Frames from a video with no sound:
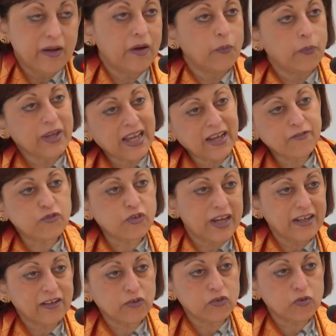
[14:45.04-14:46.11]
We have
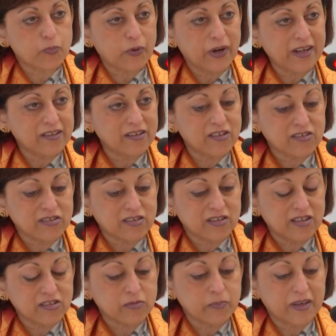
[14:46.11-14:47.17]
tried to spread this,
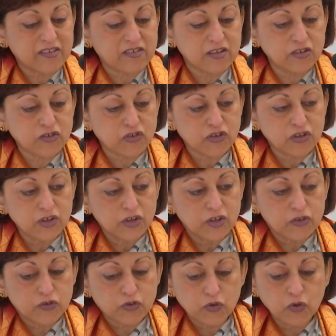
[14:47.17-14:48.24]
this message
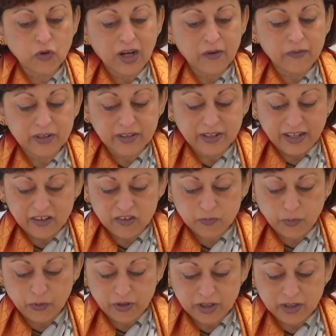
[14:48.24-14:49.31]
through our
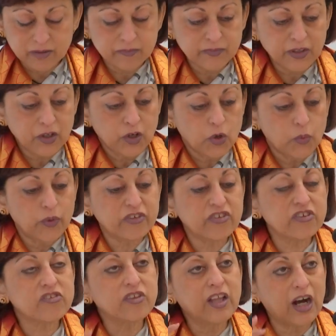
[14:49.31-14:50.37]
diaspora which
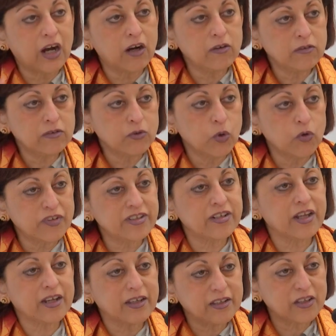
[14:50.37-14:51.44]
has now
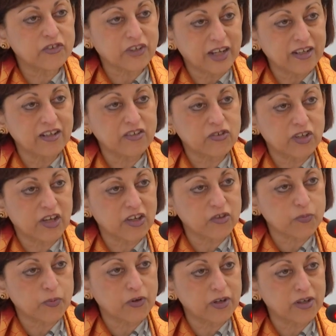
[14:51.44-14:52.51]
overtaken the Chinese
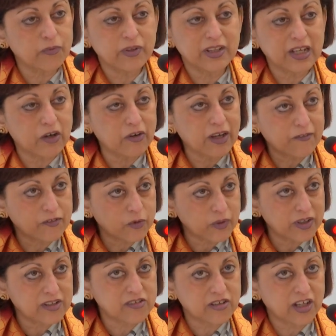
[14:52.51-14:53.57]
diaspora, we now have the
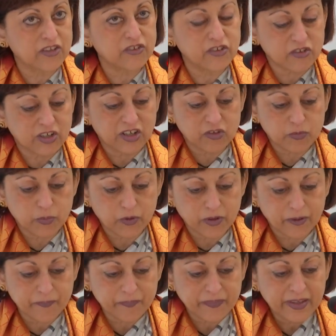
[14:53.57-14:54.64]
world's largest
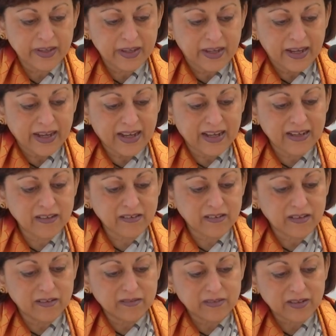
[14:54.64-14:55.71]
diaspora. And
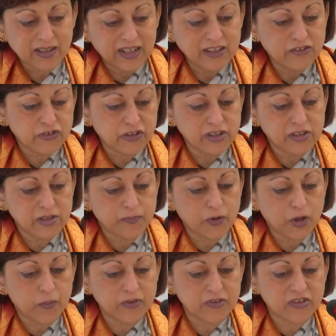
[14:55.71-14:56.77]
cultural
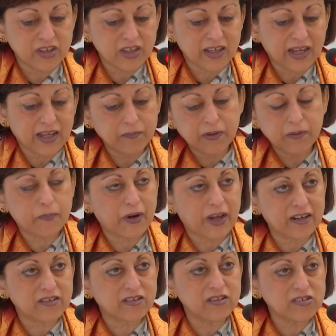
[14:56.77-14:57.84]
diplomacy can be
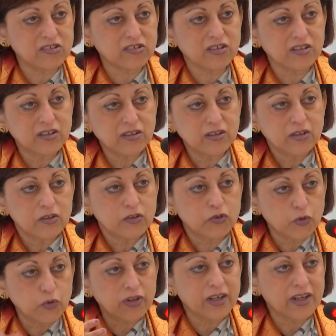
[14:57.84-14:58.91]
practiced
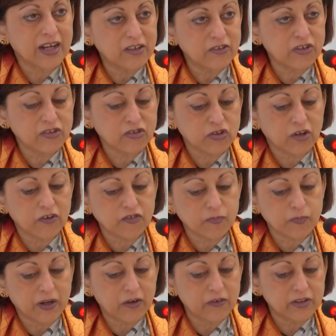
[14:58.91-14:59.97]
through the country's
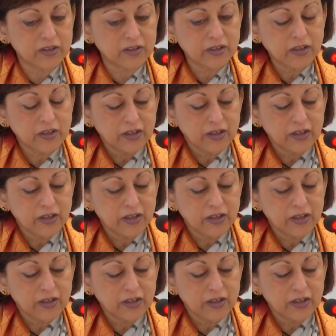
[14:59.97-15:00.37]
soft power